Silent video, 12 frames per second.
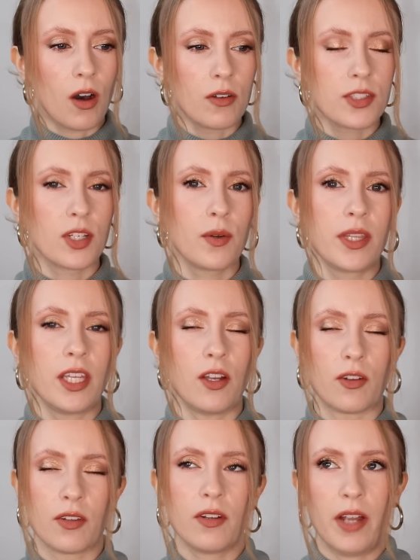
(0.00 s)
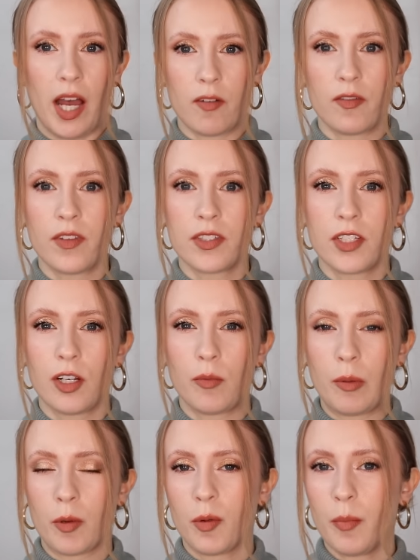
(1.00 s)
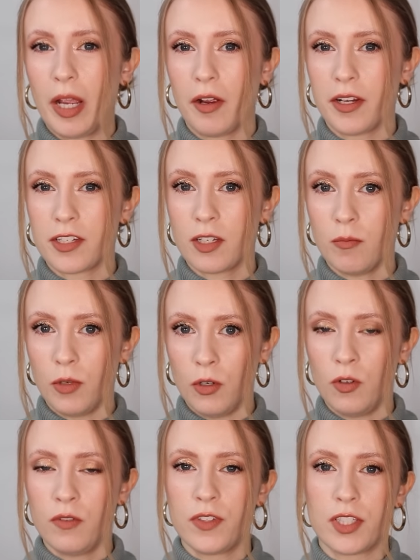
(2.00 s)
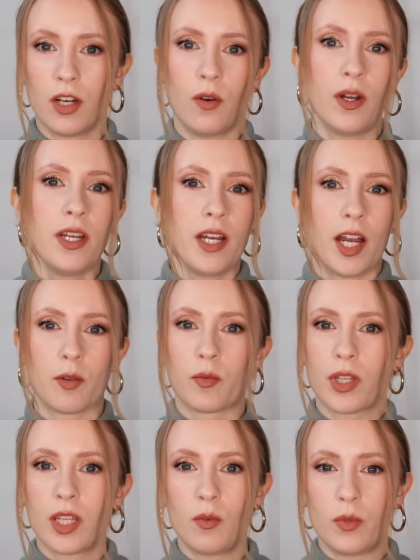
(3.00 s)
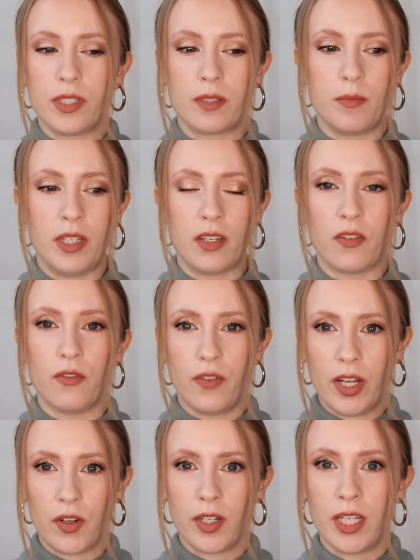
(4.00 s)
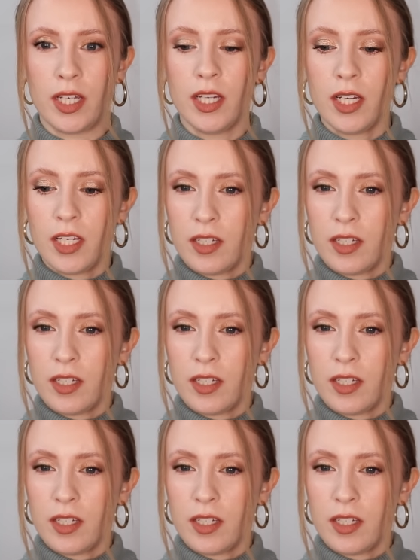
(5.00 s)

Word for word: Also, in the earlier half of this year, we were preparing to move, so I really was being very